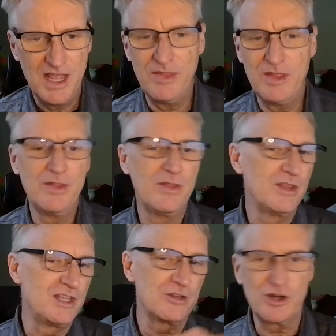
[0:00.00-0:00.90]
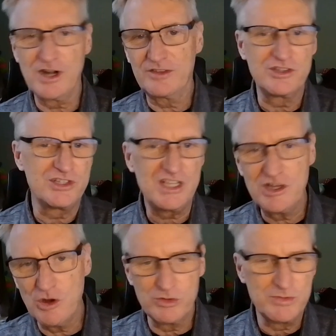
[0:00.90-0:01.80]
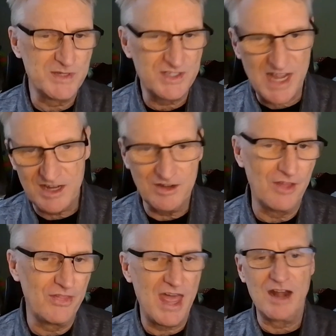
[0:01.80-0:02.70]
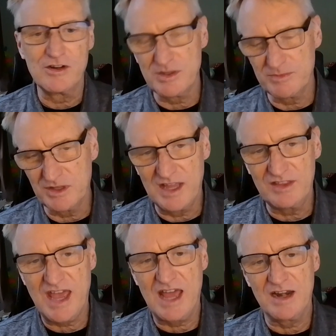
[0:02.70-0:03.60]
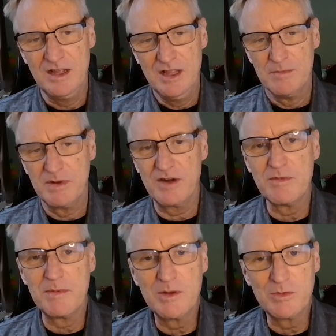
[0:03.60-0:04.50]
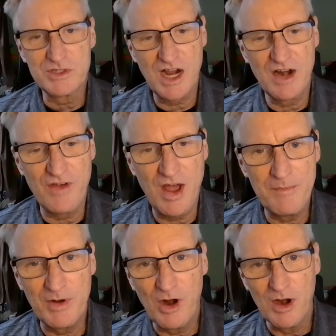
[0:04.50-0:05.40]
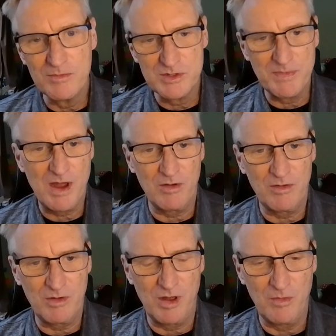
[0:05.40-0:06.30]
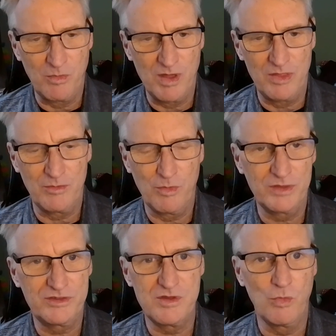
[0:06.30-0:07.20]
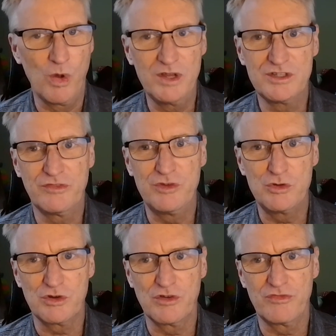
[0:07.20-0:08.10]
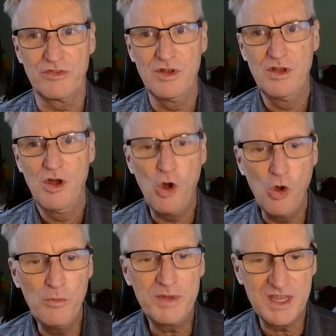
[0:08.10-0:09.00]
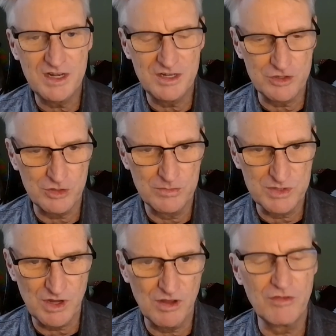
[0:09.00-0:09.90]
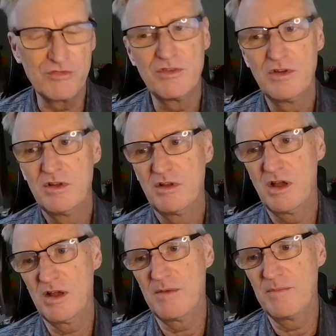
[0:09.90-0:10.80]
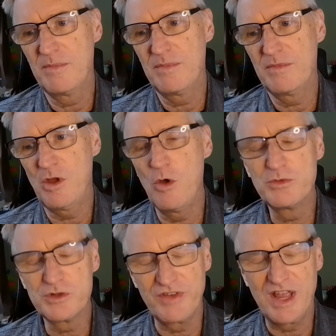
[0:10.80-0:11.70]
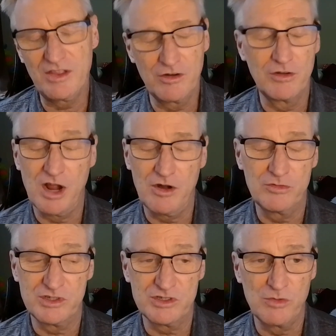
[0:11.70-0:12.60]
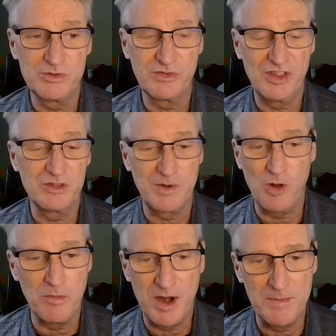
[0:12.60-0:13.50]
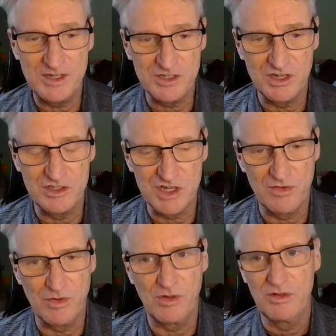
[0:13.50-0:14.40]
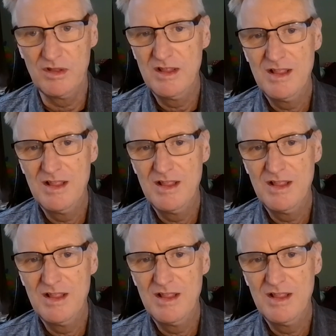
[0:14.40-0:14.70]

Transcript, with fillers: And then it turned out the C E O was mistaken on that or something like that. But everybody was kind of up in arms about uh, whether what what is the future of HomeKit in terms of um, home surveillance, or not just home surveillance, but home automation in general.